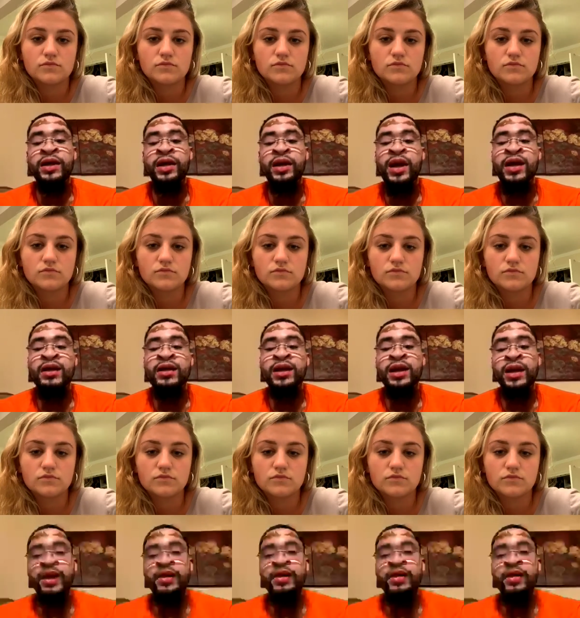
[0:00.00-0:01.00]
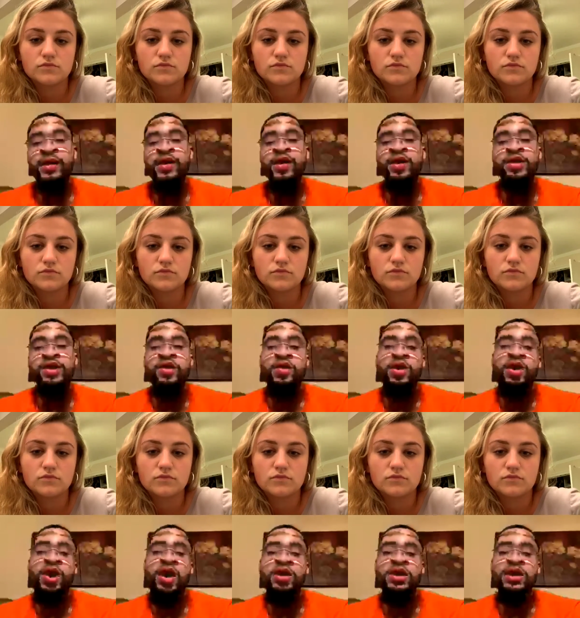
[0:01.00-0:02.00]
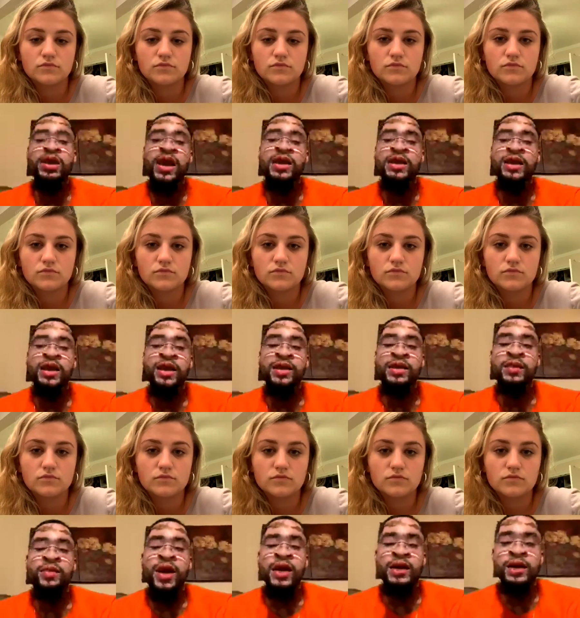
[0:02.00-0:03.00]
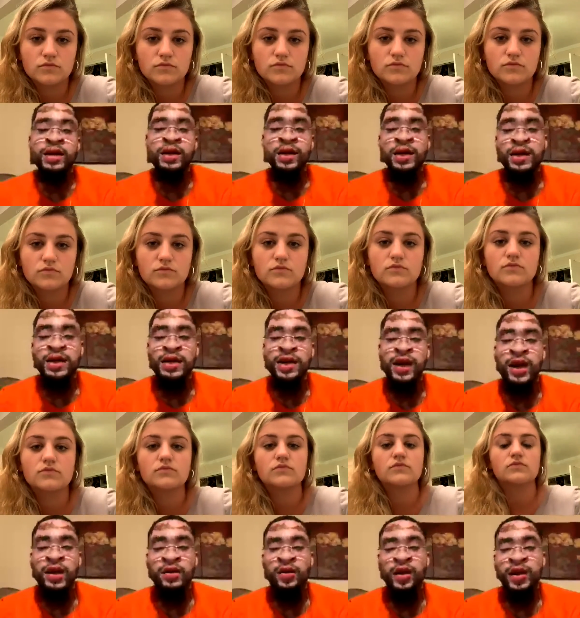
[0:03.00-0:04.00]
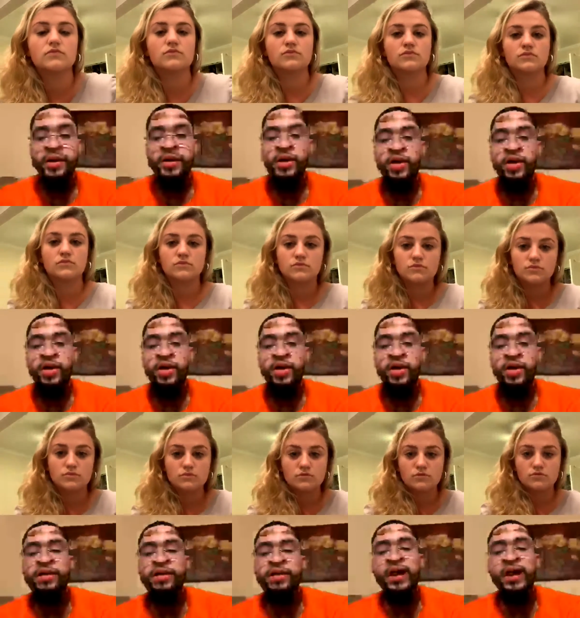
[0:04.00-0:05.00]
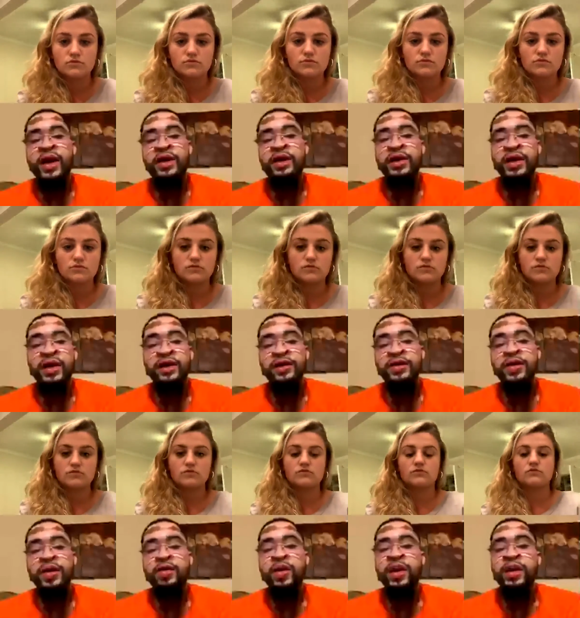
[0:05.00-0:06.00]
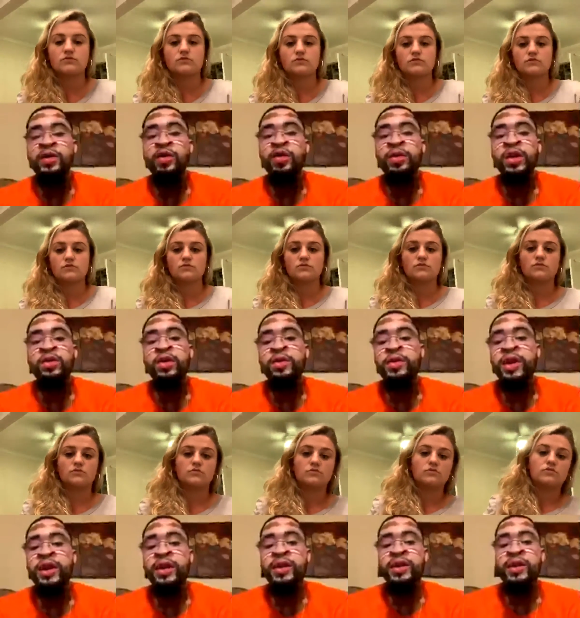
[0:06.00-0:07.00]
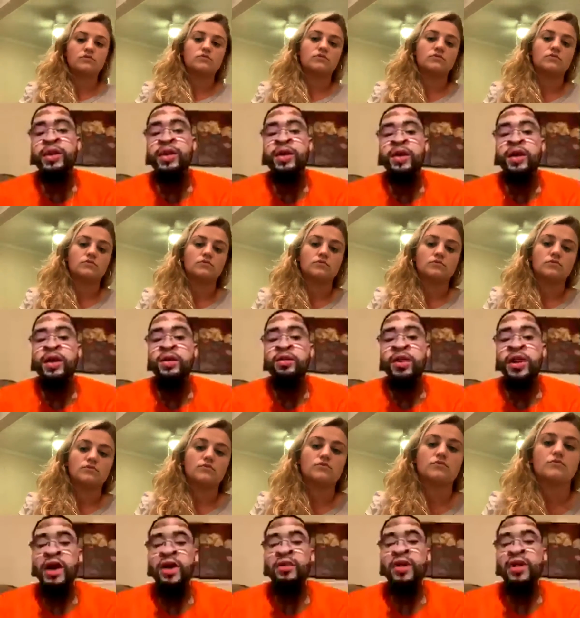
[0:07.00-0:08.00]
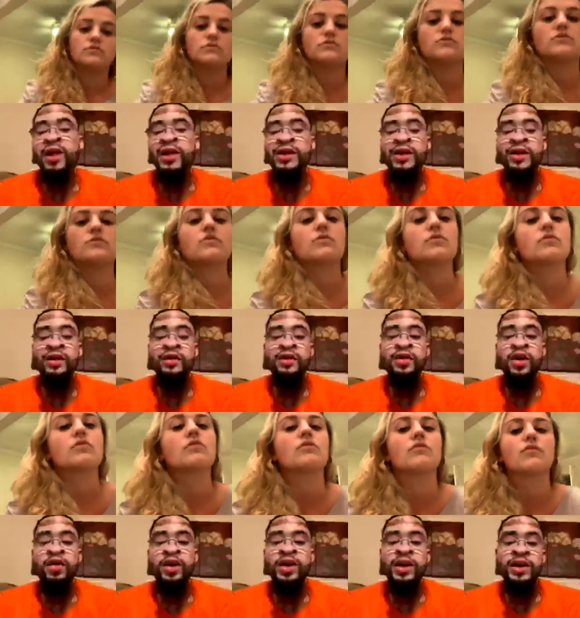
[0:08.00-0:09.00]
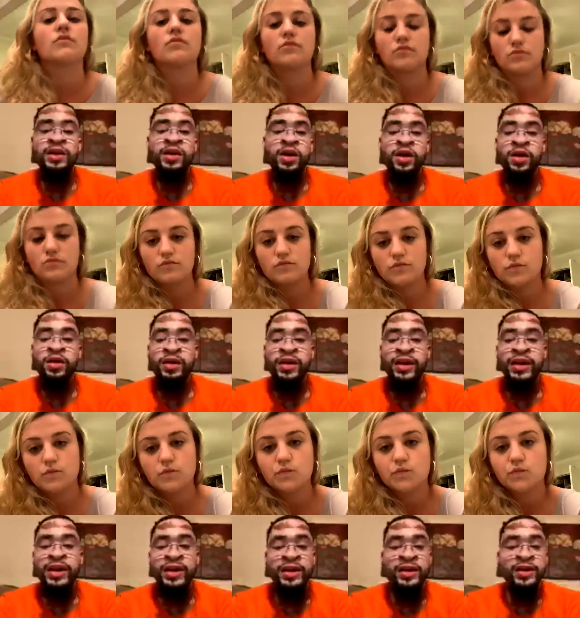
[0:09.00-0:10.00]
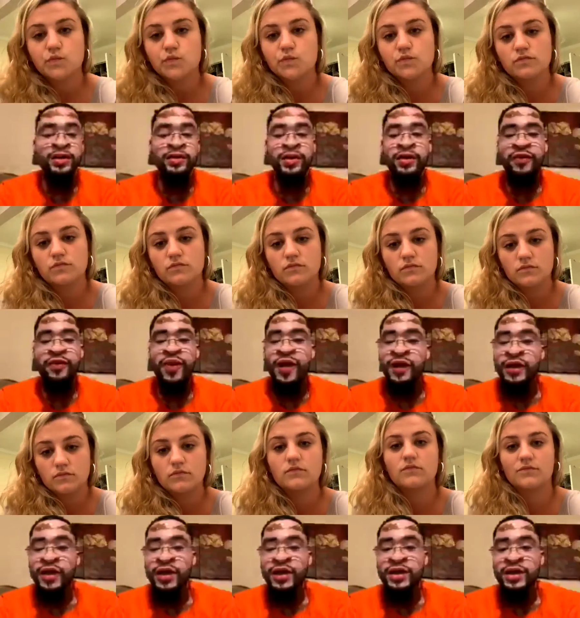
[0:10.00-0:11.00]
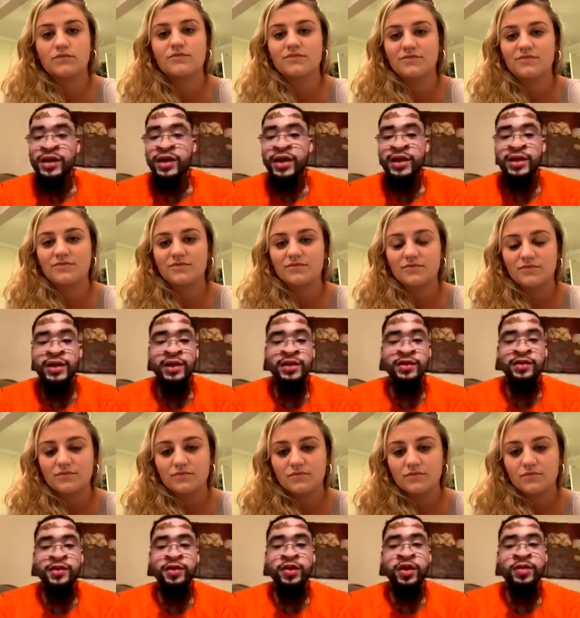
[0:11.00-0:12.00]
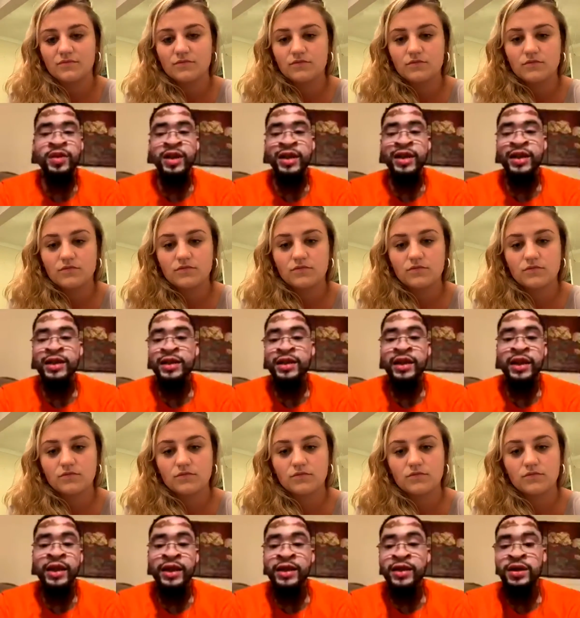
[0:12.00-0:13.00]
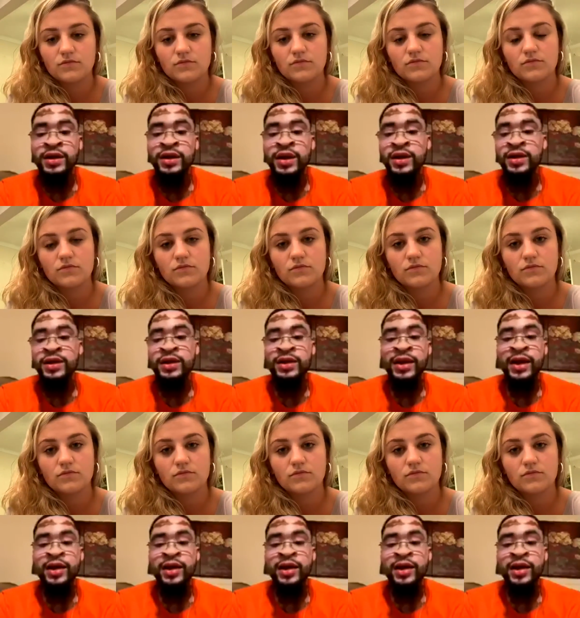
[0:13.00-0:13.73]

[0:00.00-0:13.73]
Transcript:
Speaker 1: in our skin. So it causes our skin to basically discolor and, you know, be a different color than, you know, what it normally would be. But um, it doesn't, you know, it doesn't hurt. It doesn't affect us. It doesn't, you know what I'm saying? It doesn't itch. It doesn't, it's not a